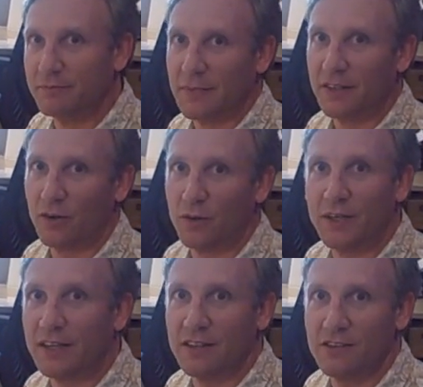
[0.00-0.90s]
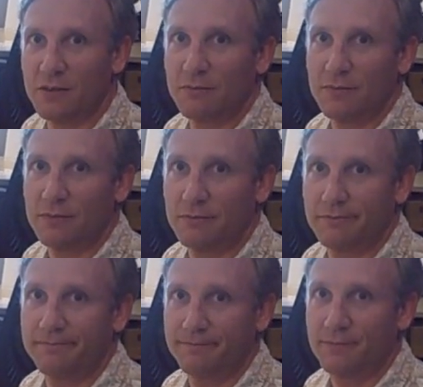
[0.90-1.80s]
in their own hands.
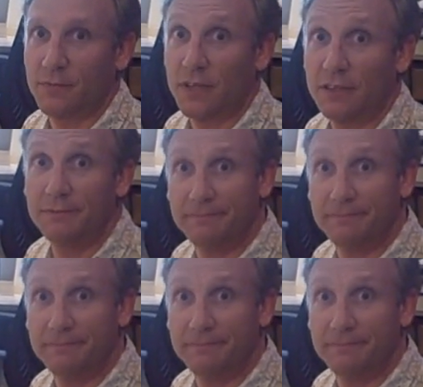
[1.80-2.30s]
Okay.